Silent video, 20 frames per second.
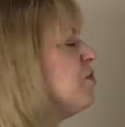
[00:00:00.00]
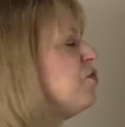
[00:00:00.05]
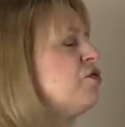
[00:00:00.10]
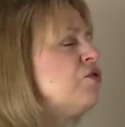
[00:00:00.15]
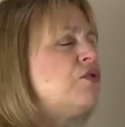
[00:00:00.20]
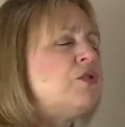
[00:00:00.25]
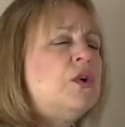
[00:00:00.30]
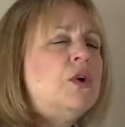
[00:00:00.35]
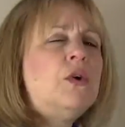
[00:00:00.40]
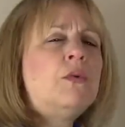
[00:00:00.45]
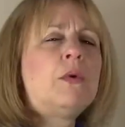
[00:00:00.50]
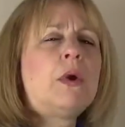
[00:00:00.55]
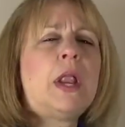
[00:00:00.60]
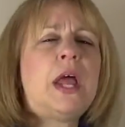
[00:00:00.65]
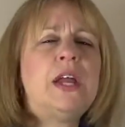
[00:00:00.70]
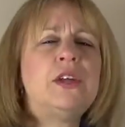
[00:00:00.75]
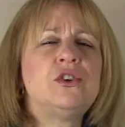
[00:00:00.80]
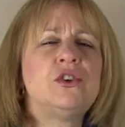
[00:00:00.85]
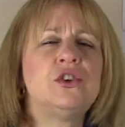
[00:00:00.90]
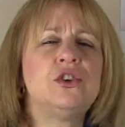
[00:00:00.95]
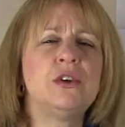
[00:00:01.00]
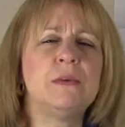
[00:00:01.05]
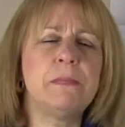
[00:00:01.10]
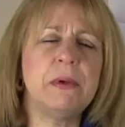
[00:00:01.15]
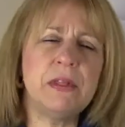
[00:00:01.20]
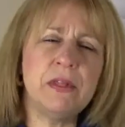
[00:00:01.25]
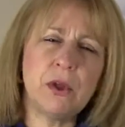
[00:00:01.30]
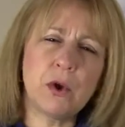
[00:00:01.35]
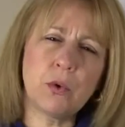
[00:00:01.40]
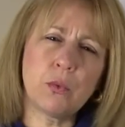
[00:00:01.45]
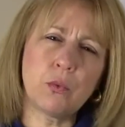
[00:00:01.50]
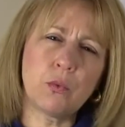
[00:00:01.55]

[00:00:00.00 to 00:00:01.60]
true relationship, in their